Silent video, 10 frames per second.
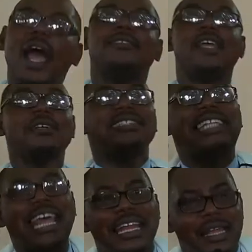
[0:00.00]
just
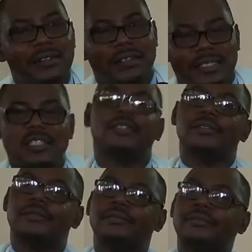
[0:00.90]
tenants.
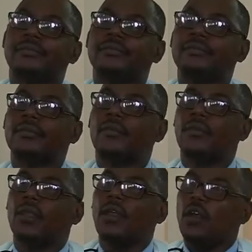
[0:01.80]

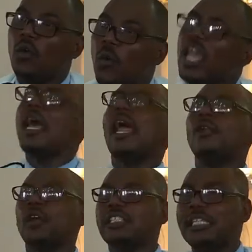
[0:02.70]
We are
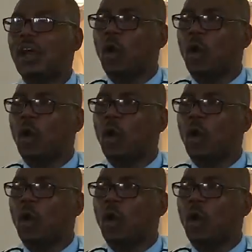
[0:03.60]
not the